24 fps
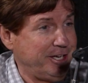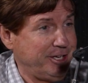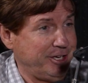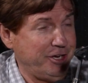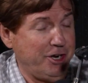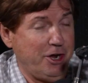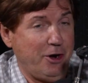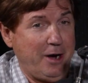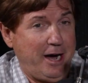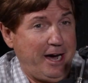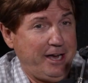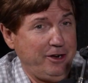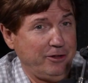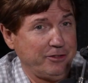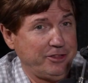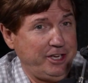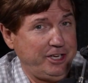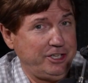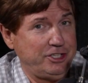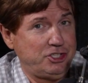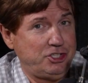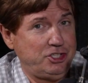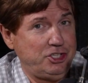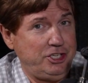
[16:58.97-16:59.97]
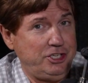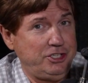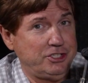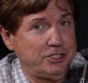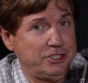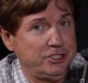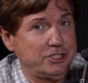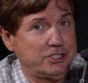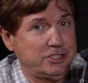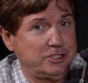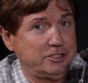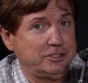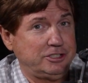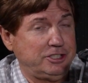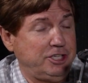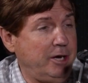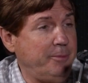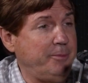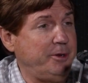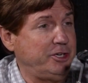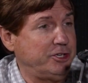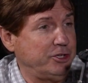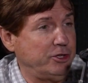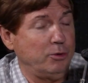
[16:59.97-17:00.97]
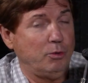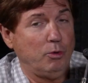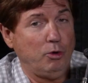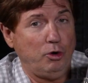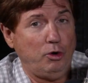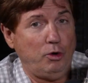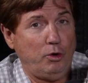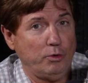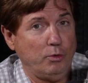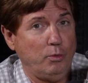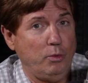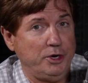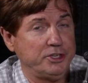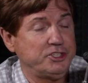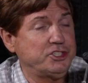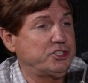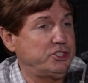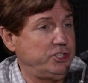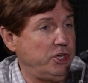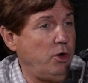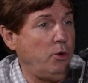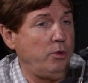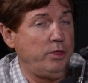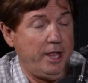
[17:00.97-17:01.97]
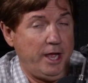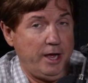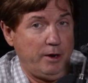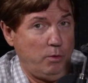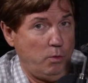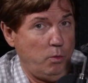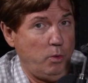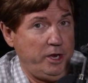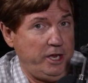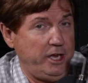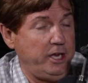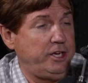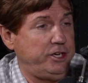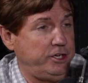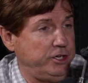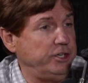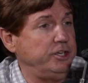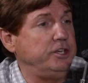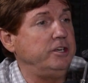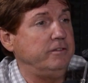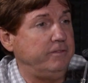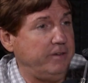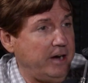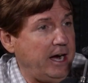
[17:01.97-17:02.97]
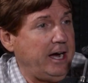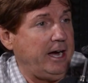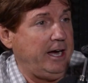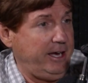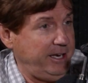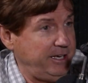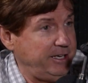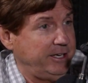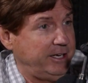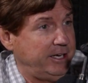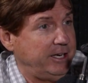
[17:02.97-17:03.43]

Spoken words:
I don't think Jesus coming to the world was so that we could divide.